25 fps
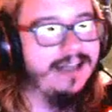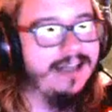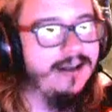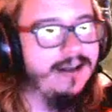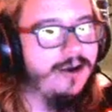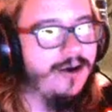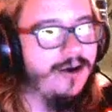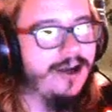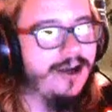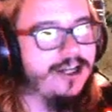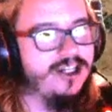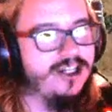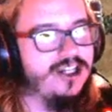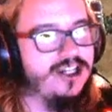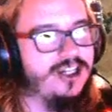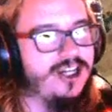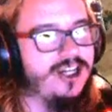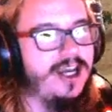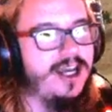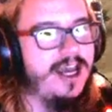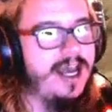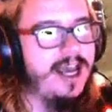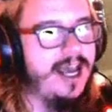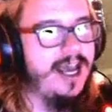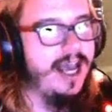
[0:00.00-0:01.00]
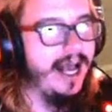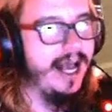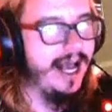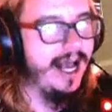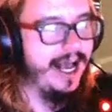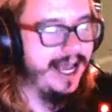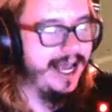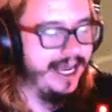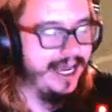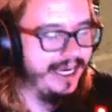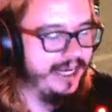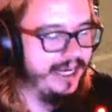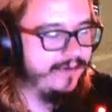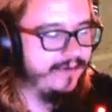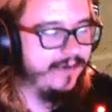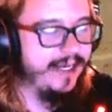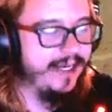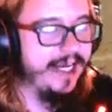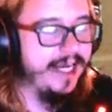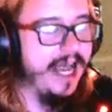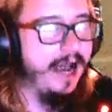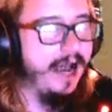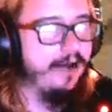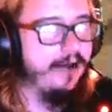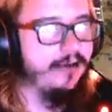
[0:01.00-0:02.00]
launch. And even
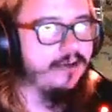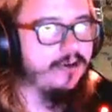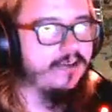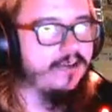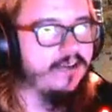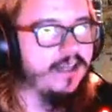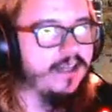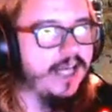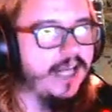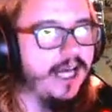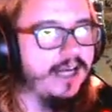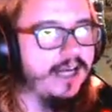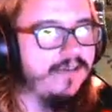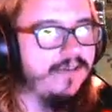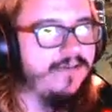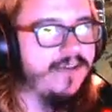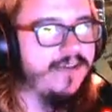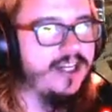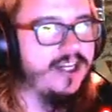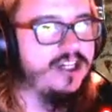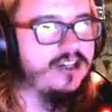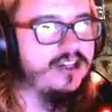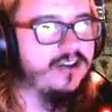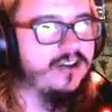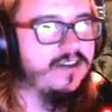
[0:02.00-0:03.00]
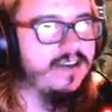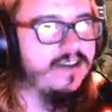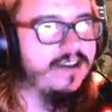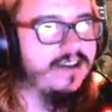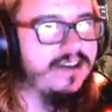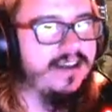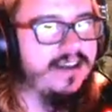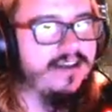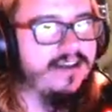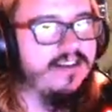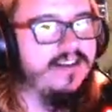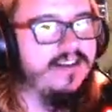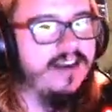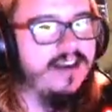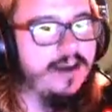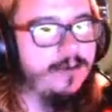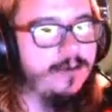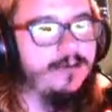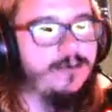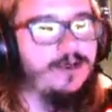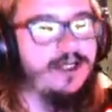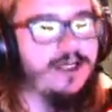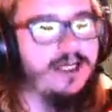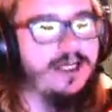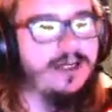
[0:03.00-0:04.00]
now there's a lot of features that they said
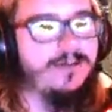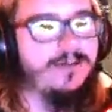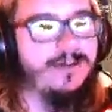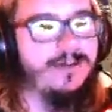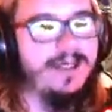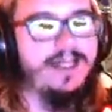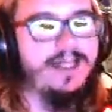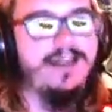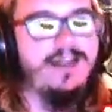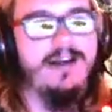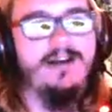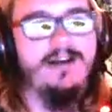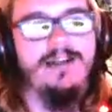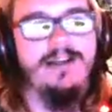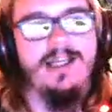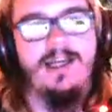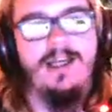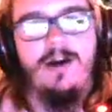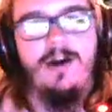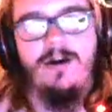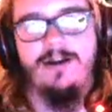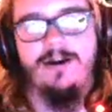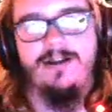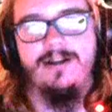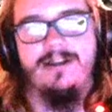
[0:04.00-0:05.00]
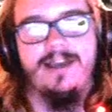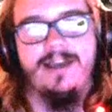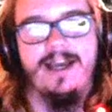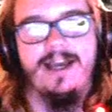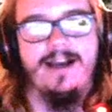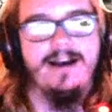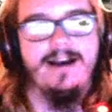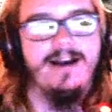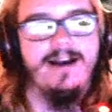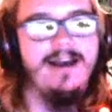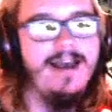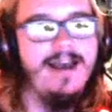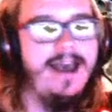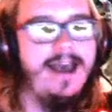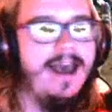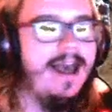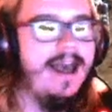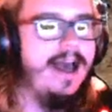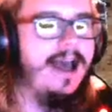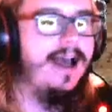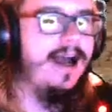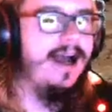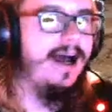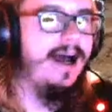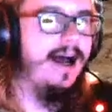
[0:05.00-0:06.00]
were going to be there that aren't there.
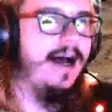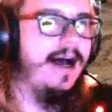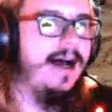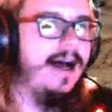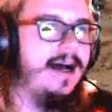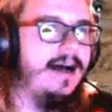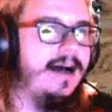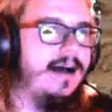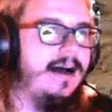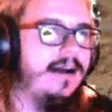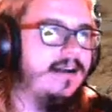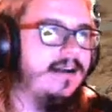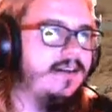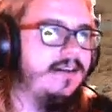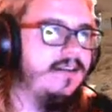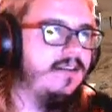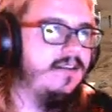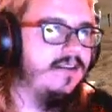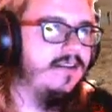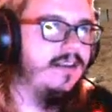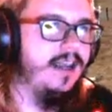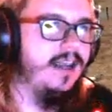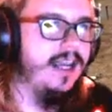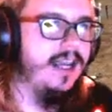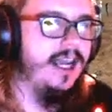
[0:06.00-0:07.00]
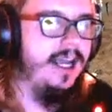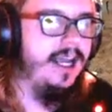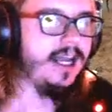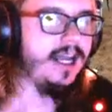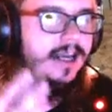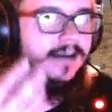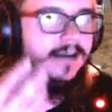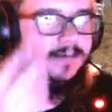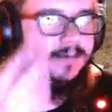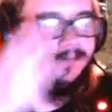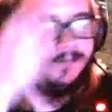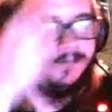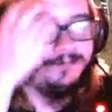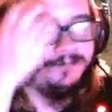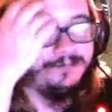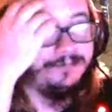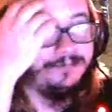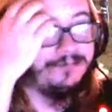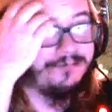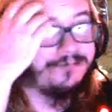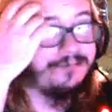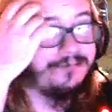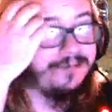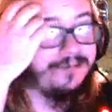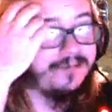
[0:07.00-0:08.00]
And
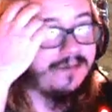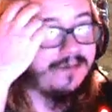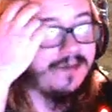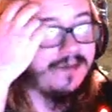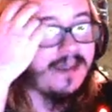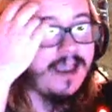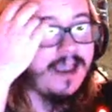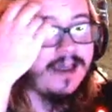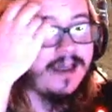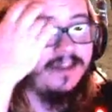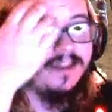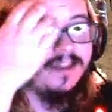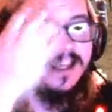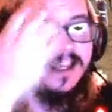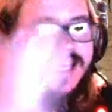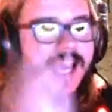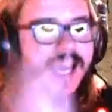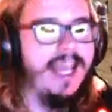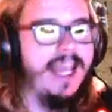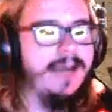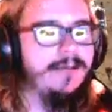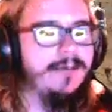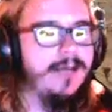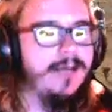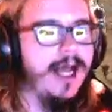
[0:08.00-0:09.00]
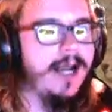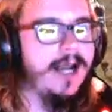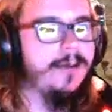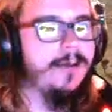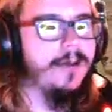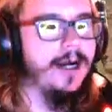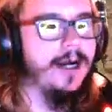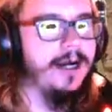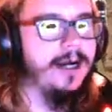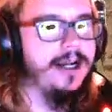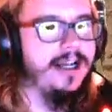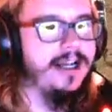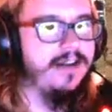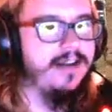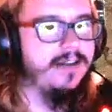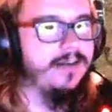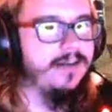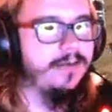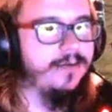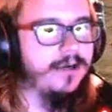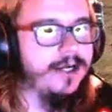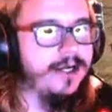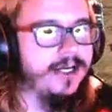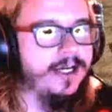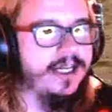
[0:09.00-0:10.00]
the game library
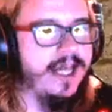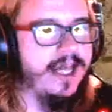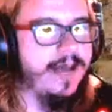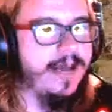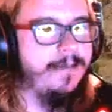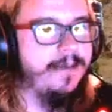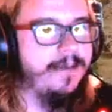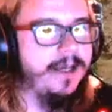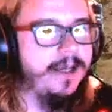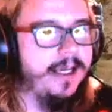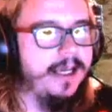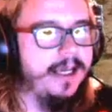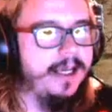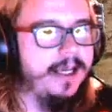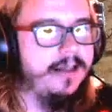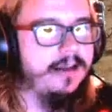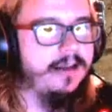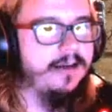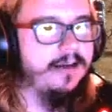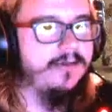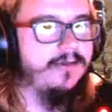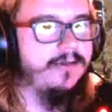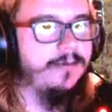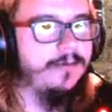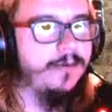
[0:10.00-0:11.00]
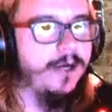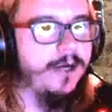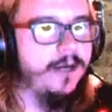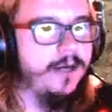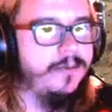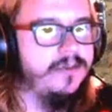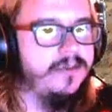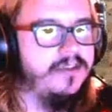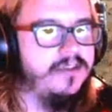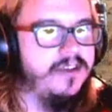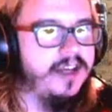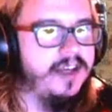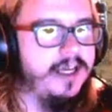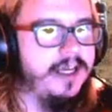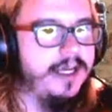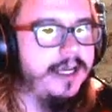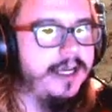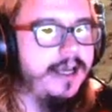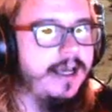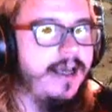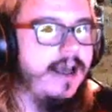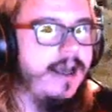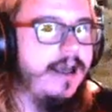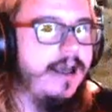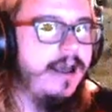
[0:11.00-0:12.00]
isn't really that big either from what I'm seeing.
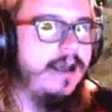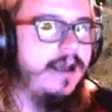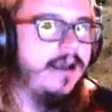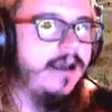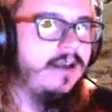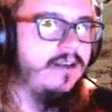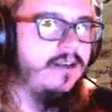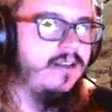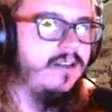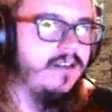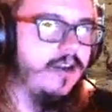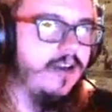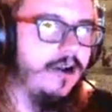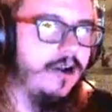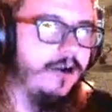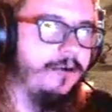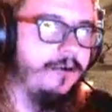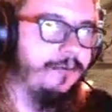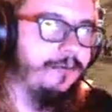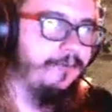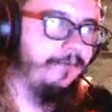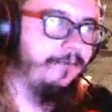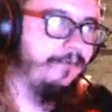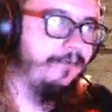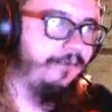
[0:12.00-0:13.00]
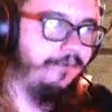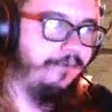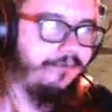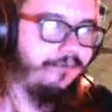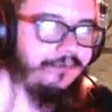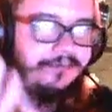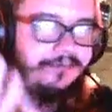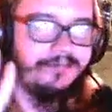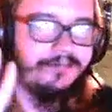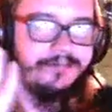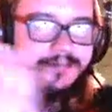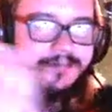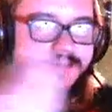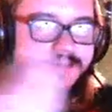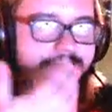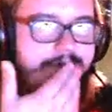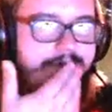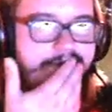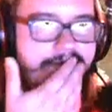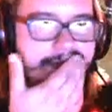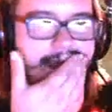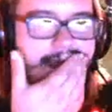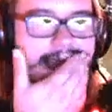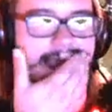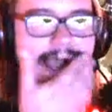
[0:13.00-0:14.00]
So,
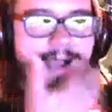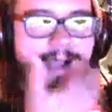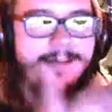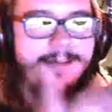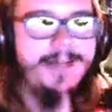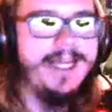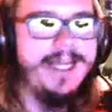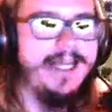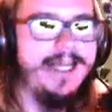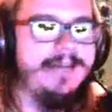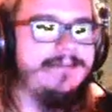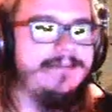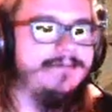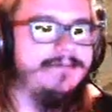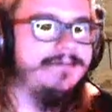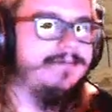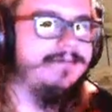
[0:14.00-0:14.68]
I mean,